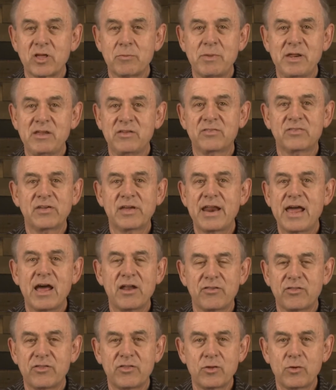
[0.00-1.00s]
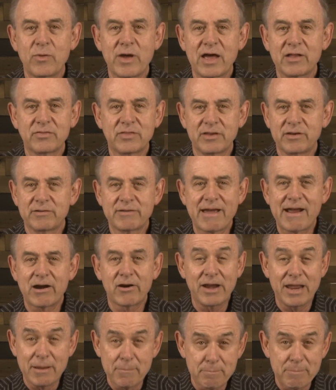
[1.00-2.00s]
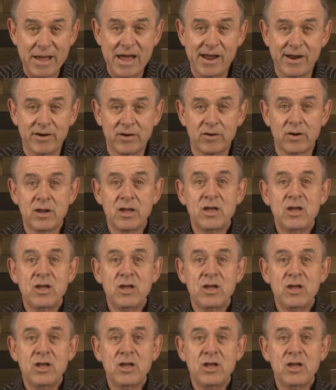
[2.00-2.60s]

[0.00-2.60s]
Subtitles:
be sent out throughout the entire empire